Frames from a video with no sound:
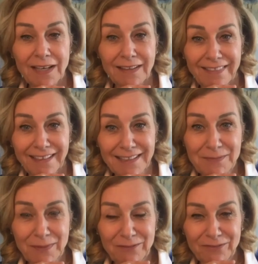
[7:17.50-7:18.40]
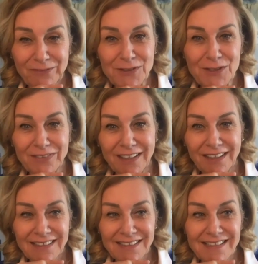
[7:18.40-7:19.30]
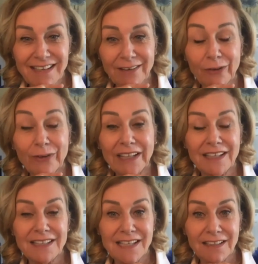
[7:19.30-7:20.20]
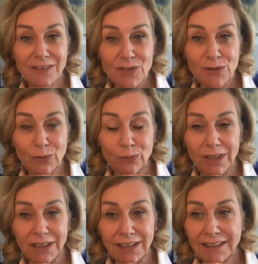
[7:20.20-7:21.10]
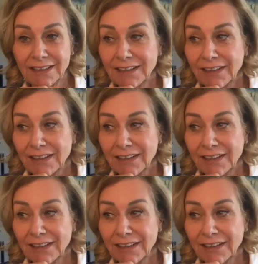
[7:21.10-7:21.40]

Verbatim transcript: things, but first of all, it's narrowing it down to the why